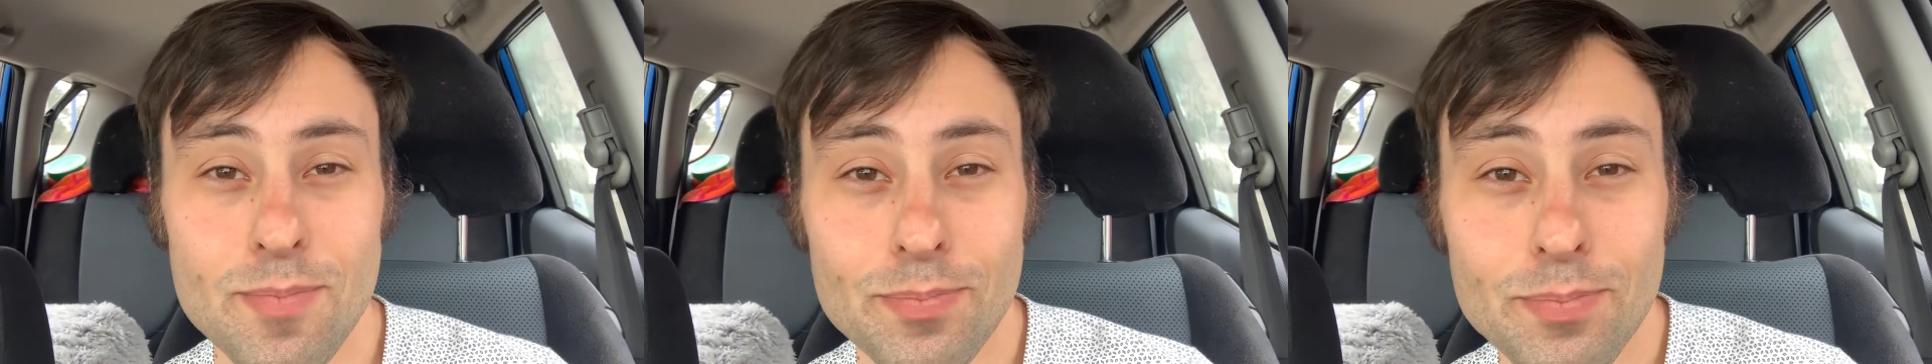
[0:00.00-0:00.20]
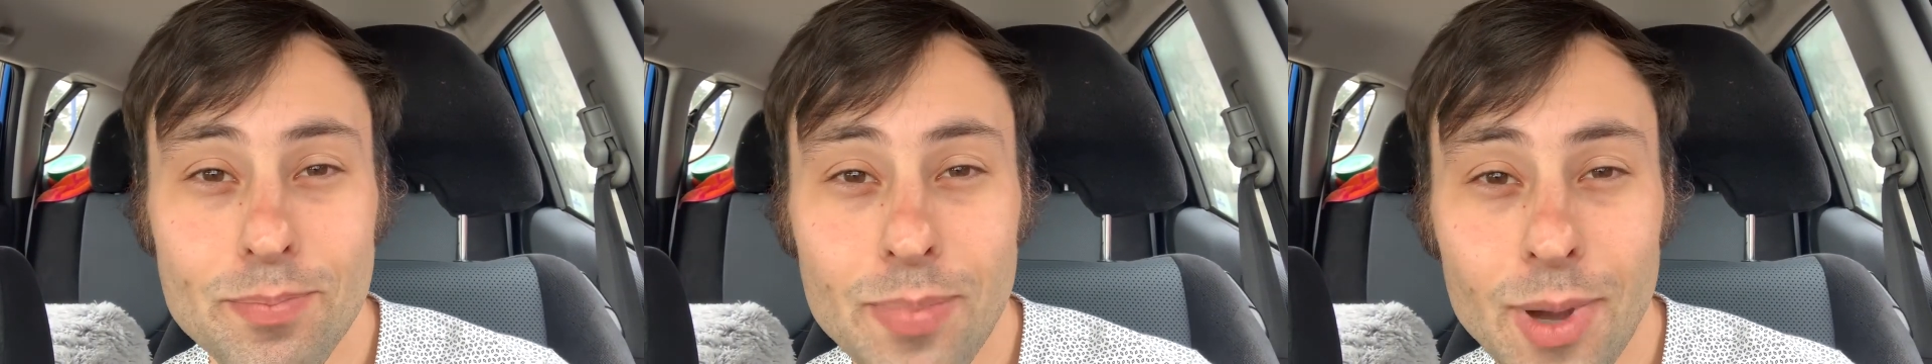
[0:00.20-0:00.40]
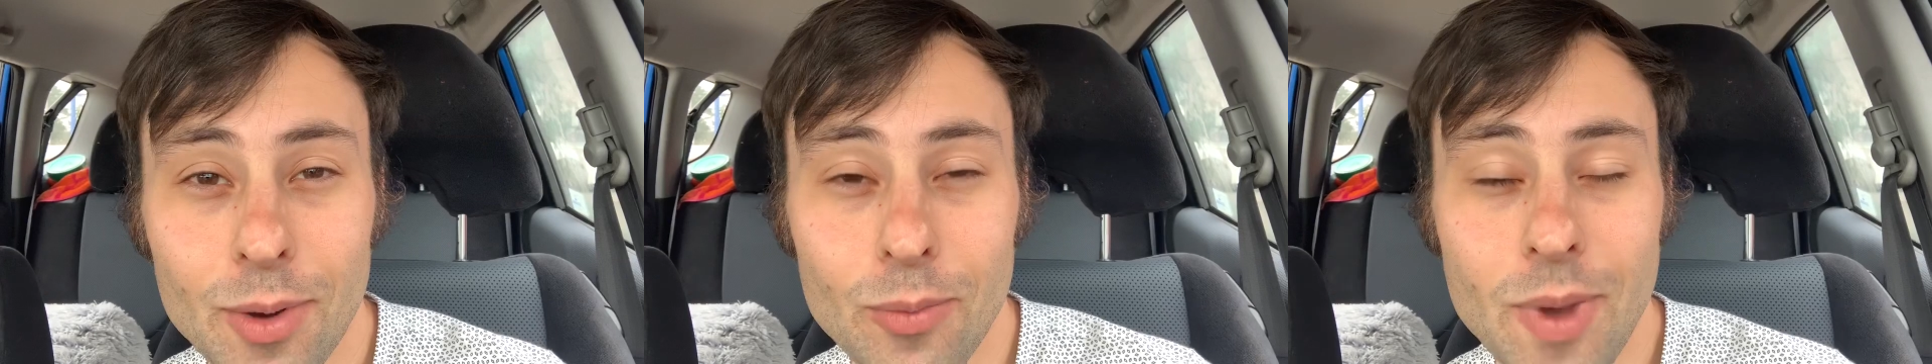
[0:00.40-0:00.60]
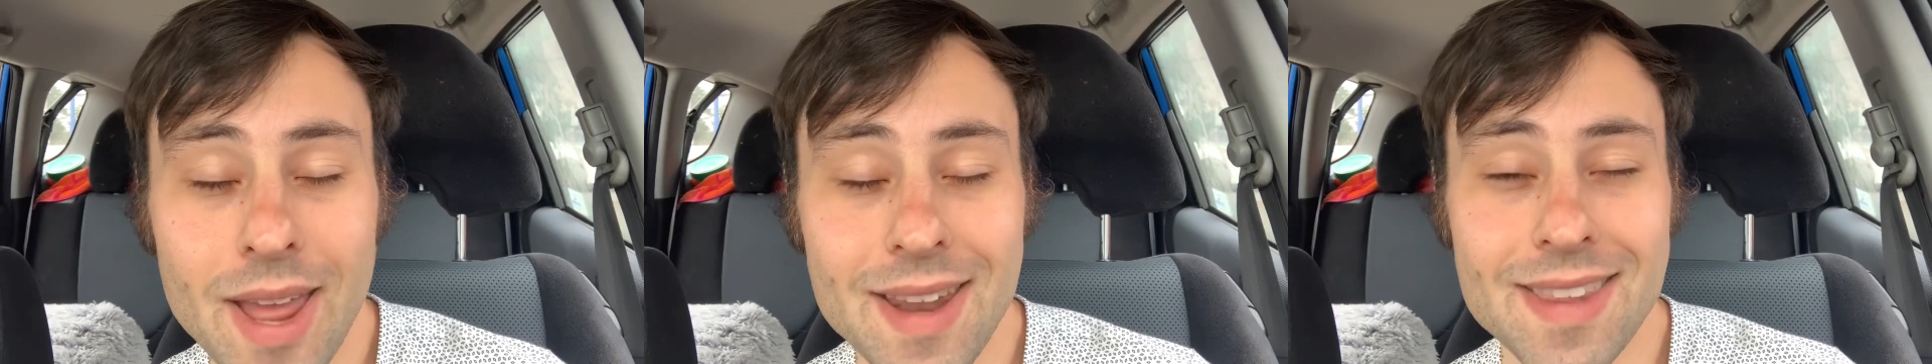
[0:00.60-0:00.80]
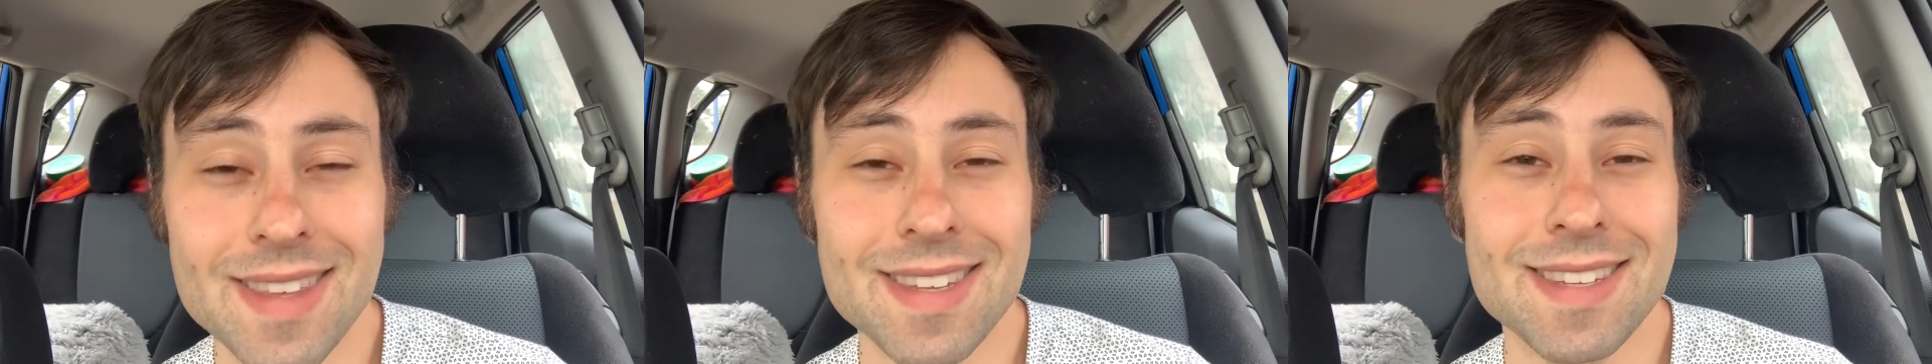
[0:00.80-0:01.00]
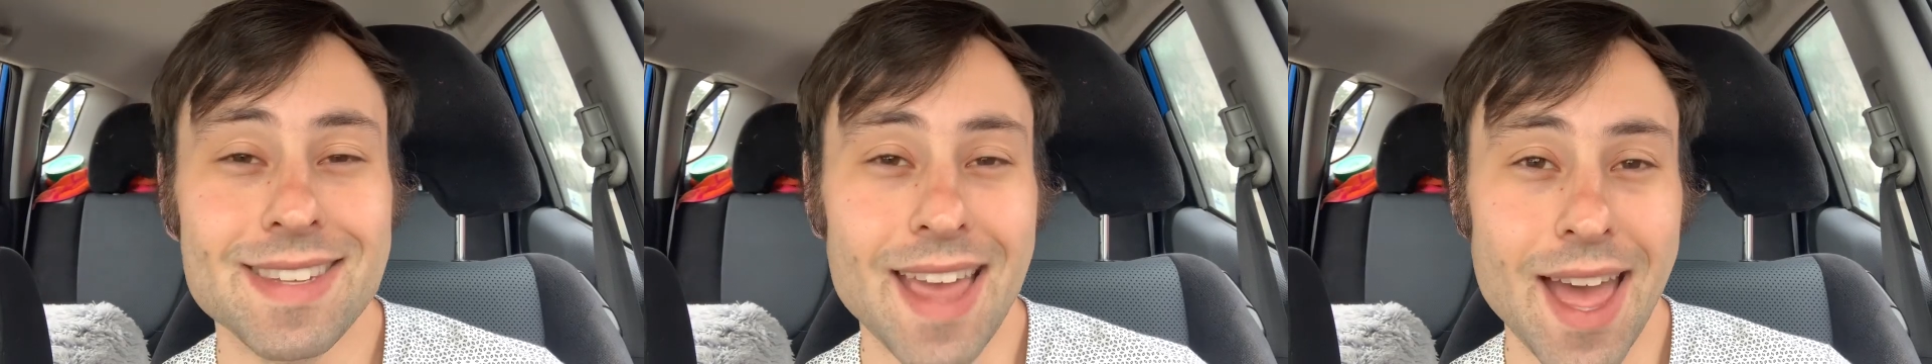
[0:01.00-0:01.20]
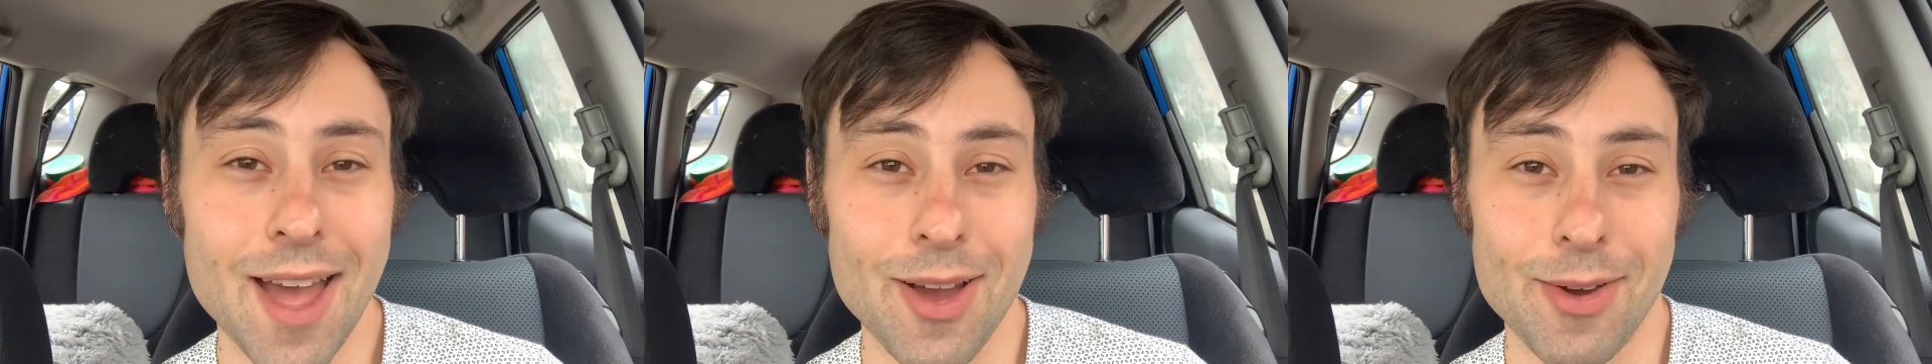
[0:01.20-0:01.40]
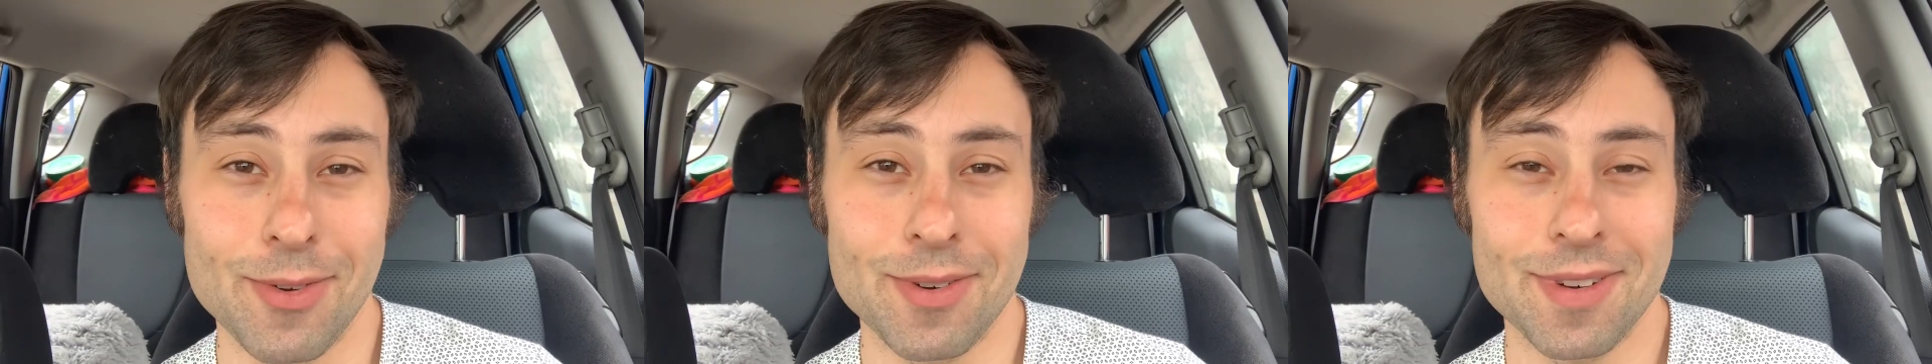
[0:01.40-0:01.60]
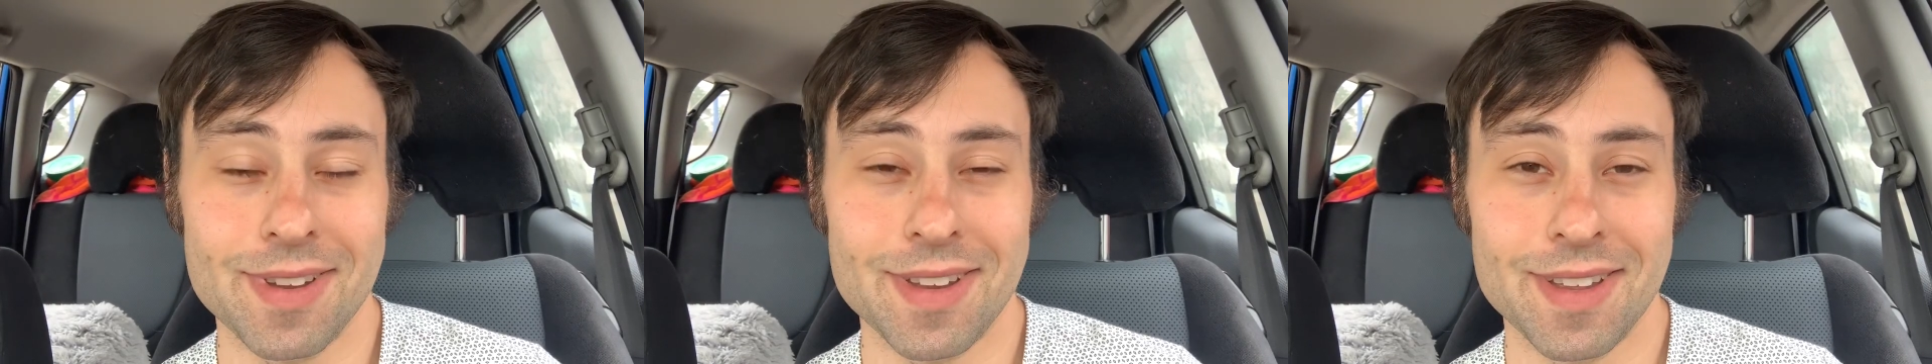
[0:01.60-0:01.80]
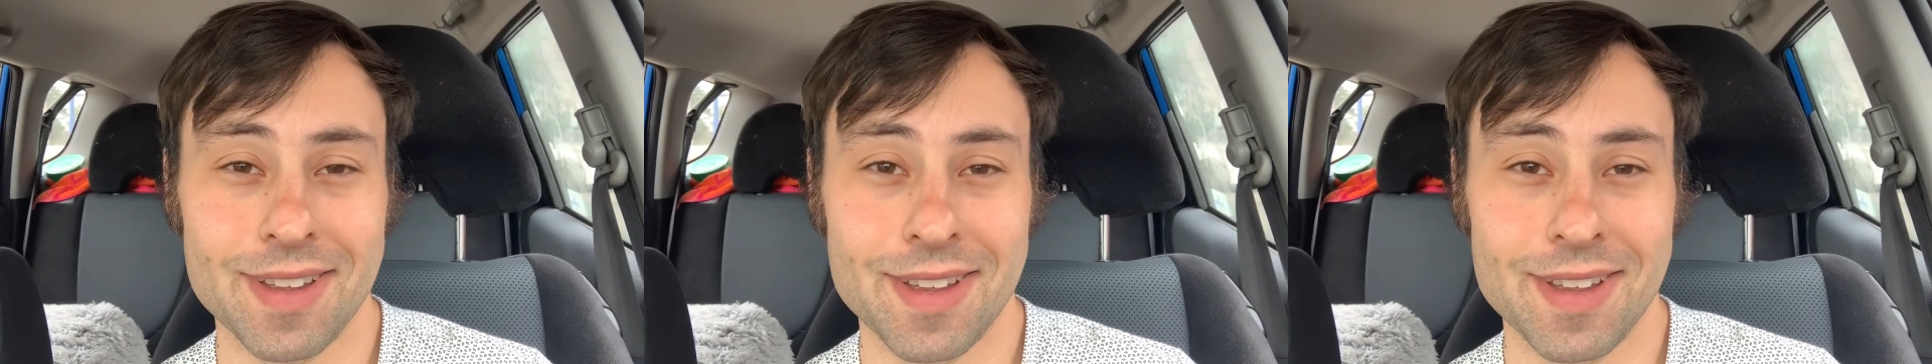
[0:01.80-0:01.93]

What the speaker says: But when the sound